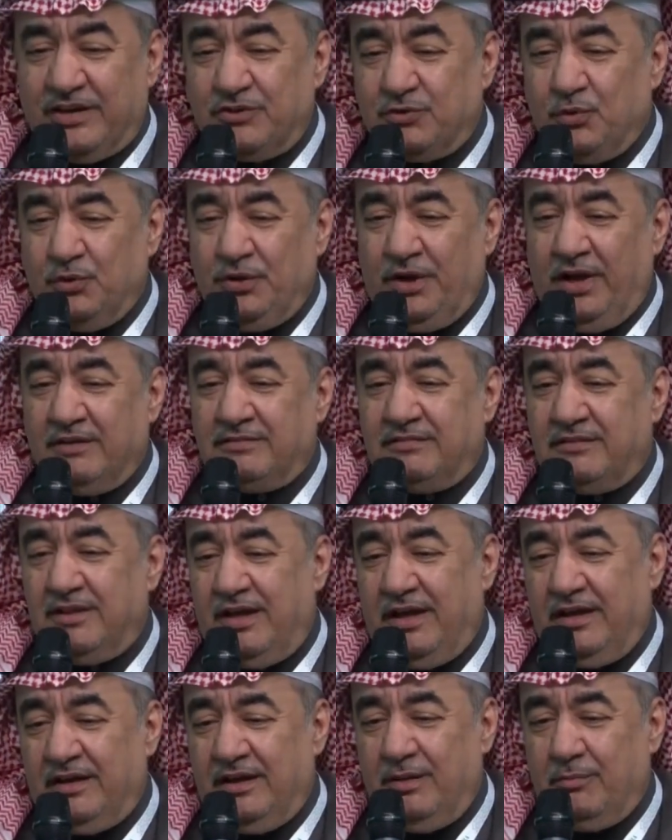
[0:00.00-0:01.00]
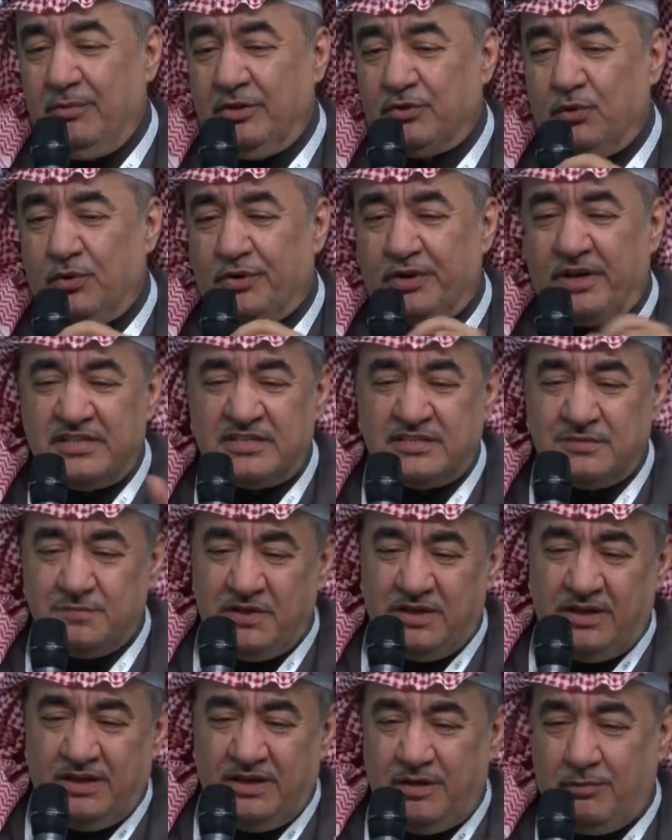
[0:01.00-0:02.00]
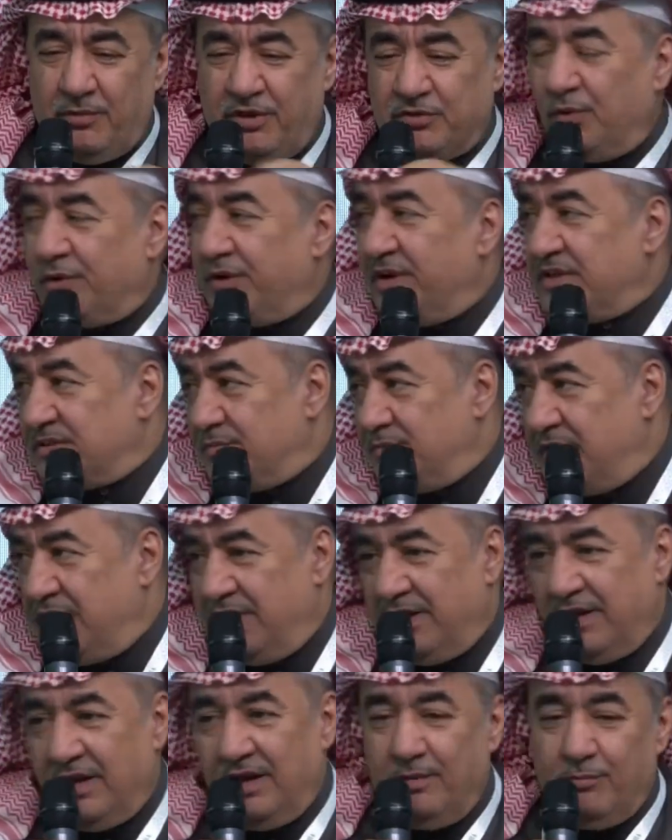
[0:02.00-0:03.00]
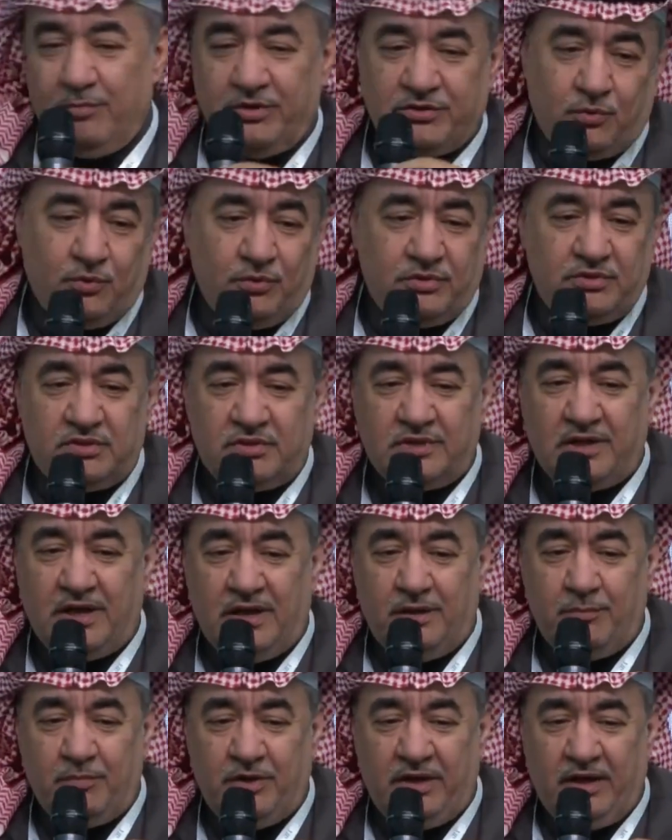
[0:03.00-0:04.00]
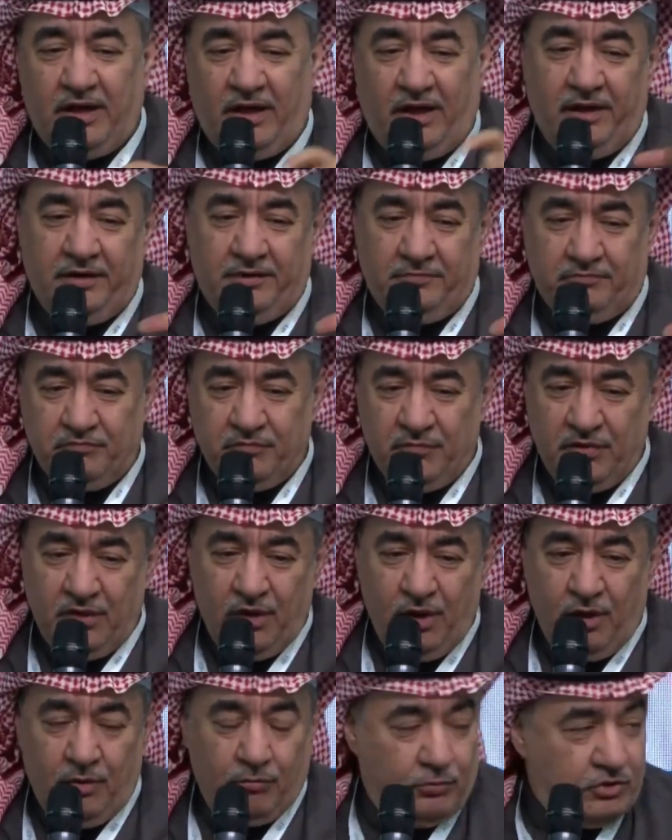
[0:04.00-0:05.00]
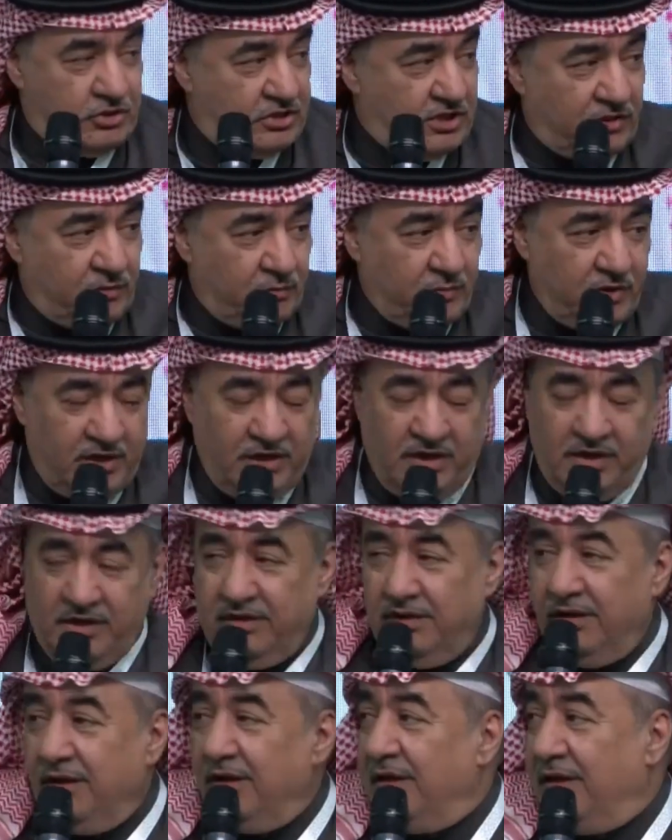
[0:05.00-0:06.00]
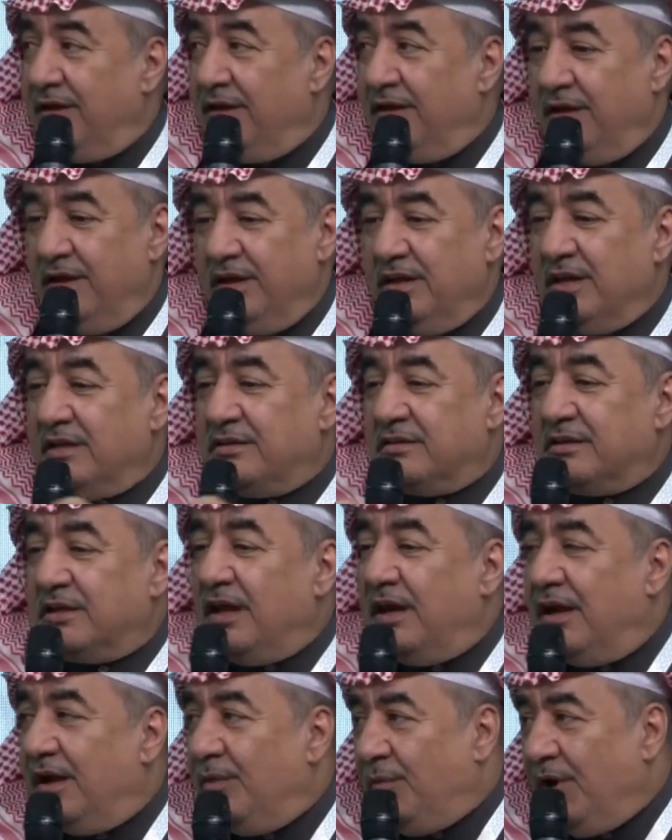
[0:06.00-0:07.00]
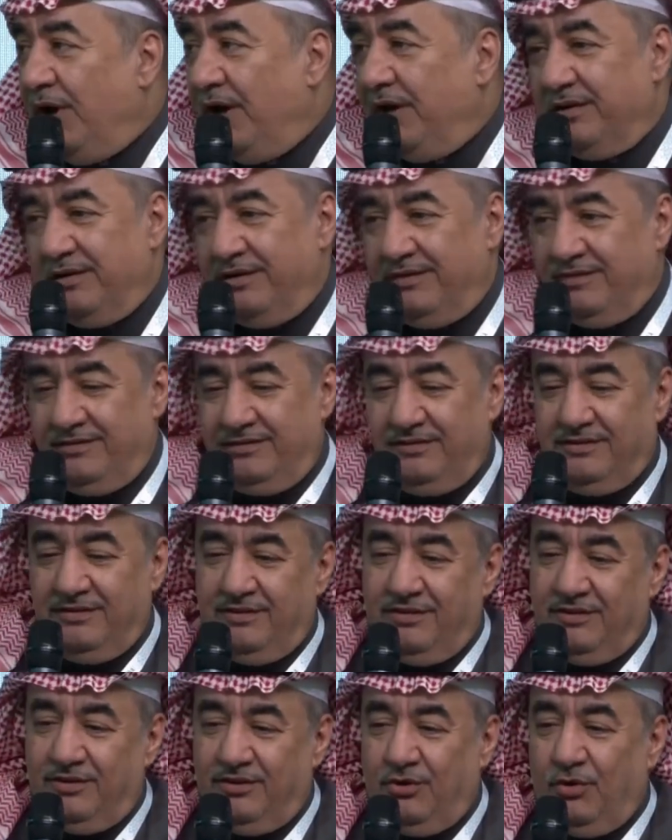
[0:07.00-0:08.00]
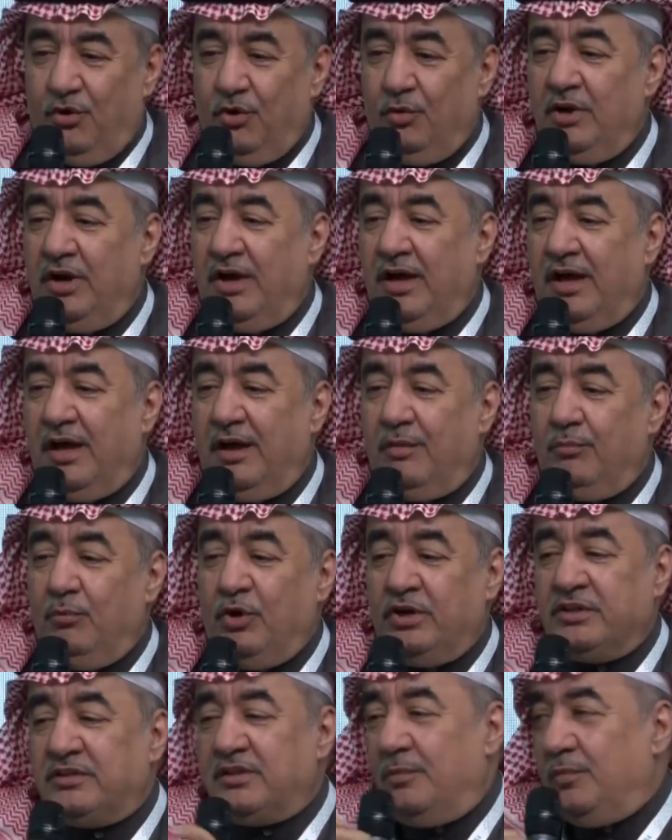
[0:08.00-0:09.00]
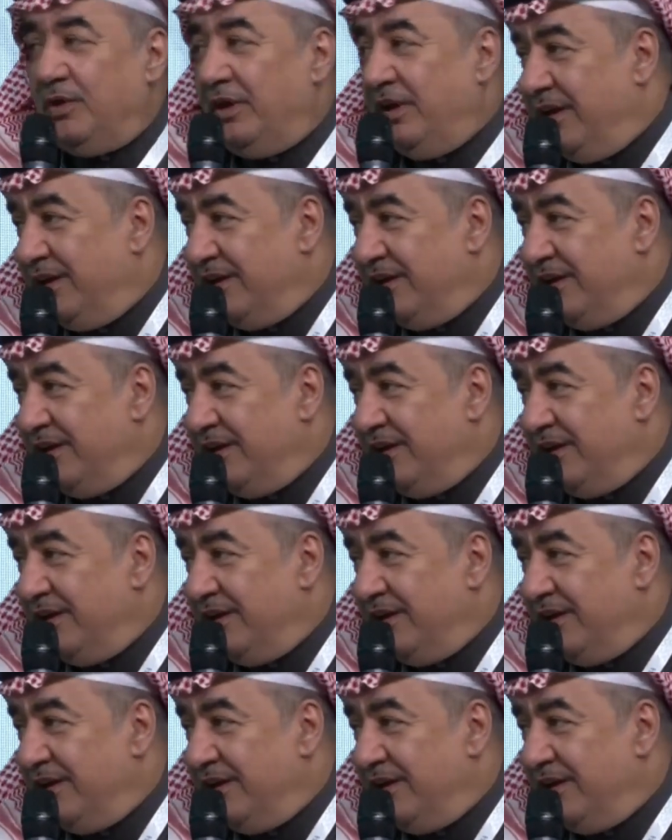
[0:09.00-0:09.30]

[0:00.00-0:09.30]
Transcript: You have to, when you be officially talking on official tone, you should not be have